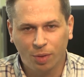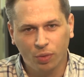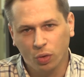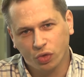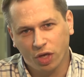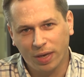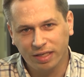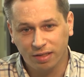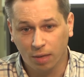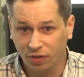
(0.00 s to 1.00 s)
but we also
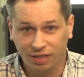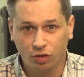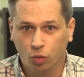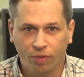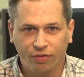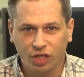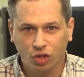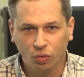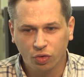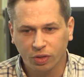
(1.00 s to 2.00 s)
ended up with dental
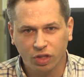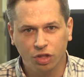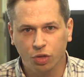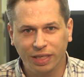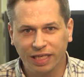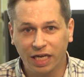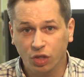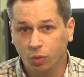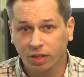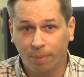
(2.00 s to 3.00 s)
professionals wanting to
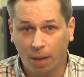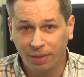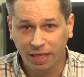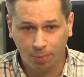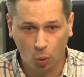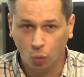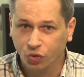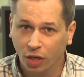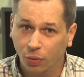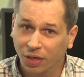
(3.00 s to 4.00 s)
engage with the public, but
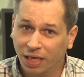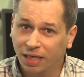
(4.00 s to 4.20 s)
also